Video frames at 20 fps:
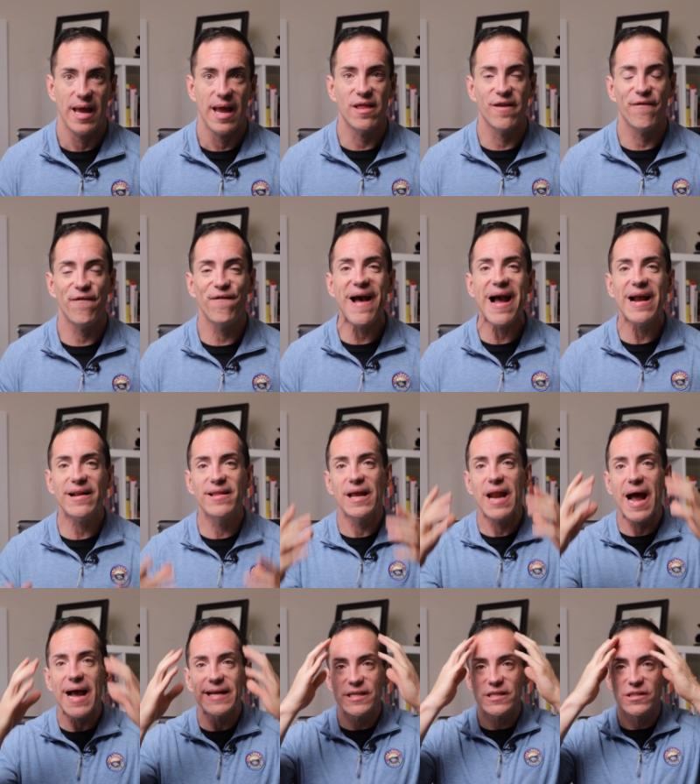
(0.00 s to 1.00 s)
And the fact
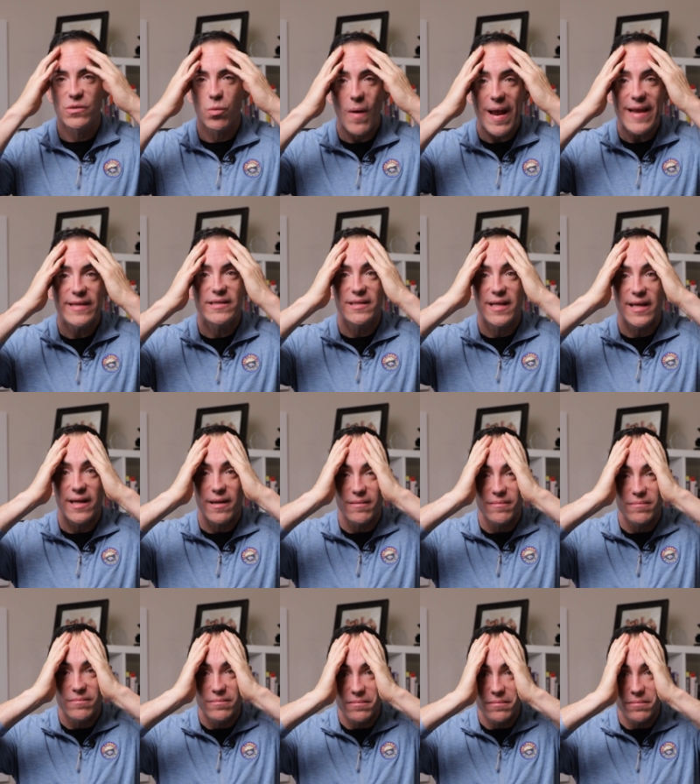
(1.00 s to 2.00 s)
that I just wasted
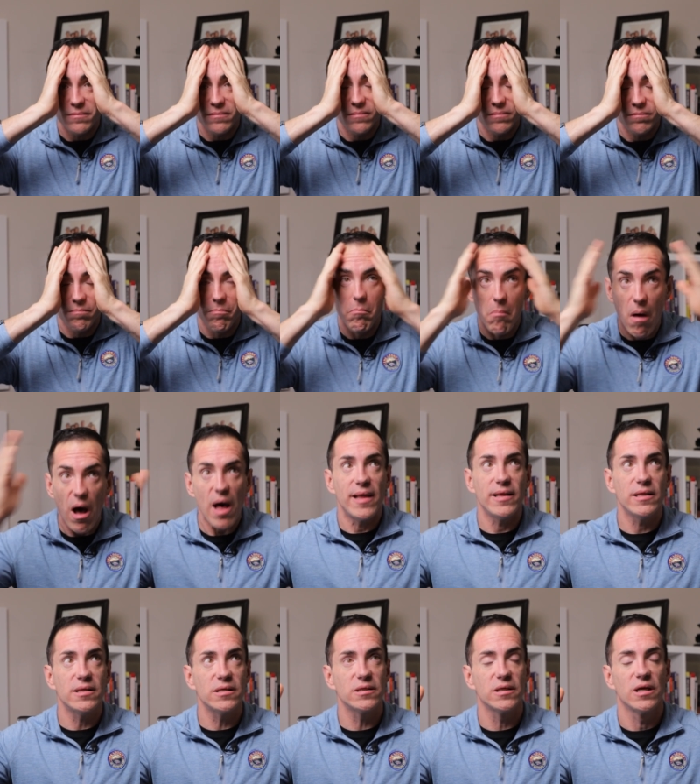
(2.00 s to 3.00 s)

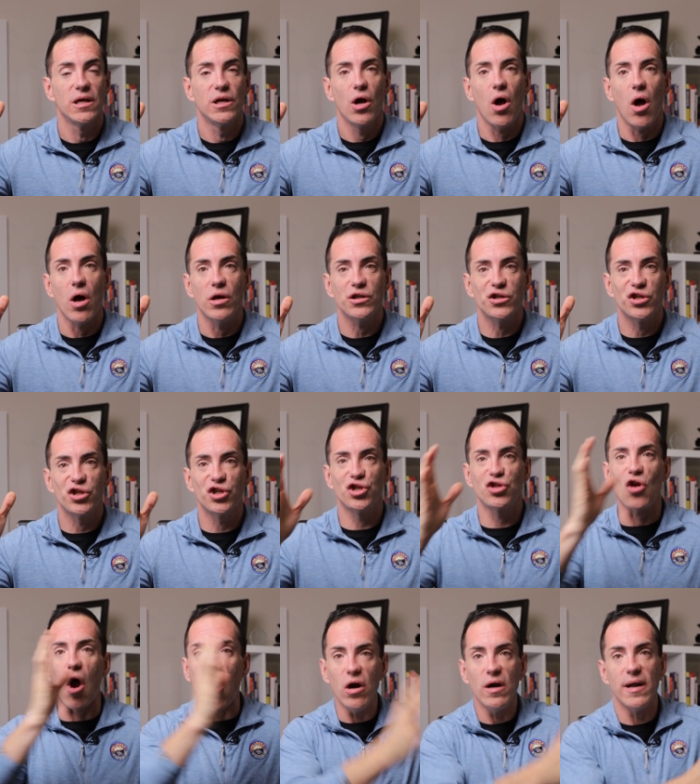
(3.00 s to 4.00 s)
months
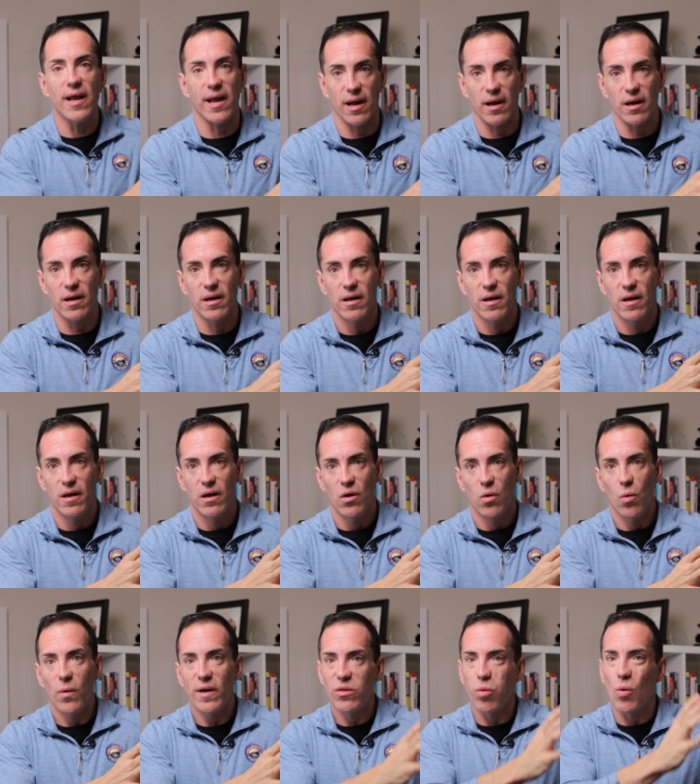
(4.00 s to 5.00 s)
starting
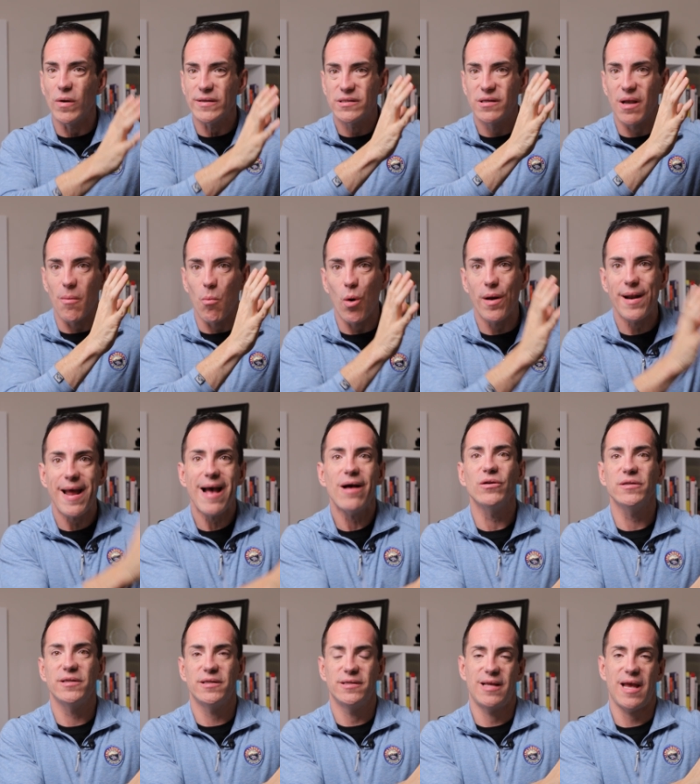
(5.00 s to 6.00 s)
with what someone
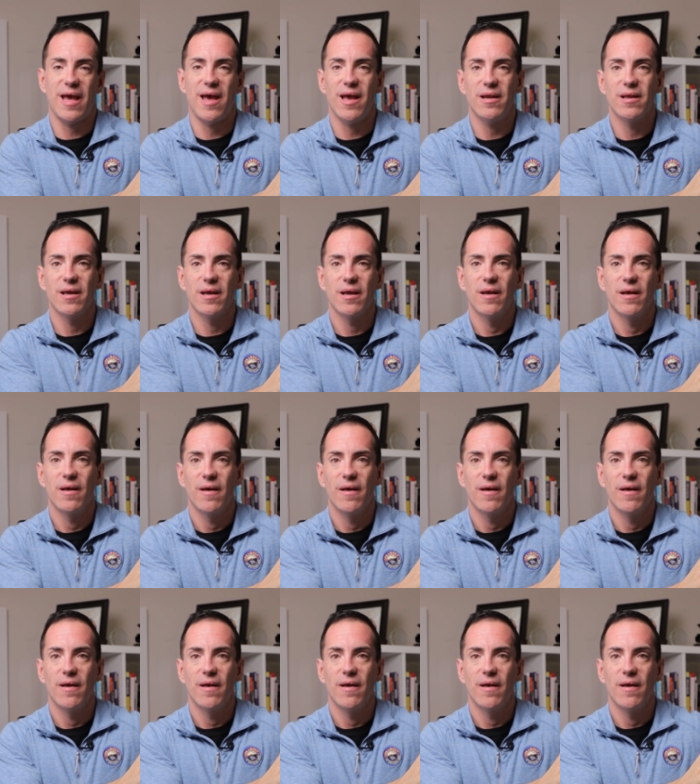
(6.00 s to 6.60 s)
else did